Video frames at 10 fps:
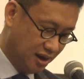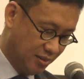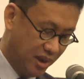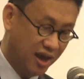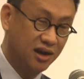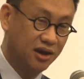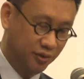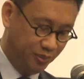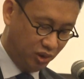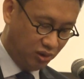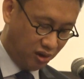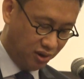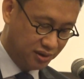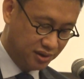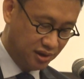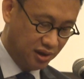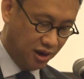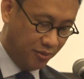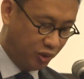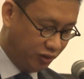amend and repeal laws,
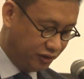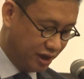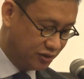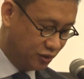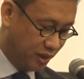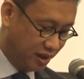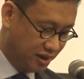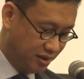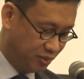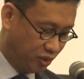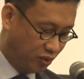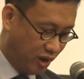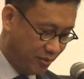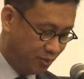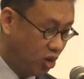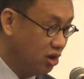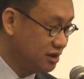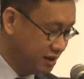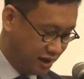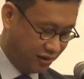approve national budget, provide
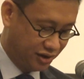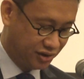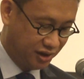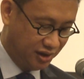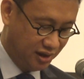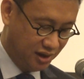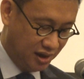policy direction,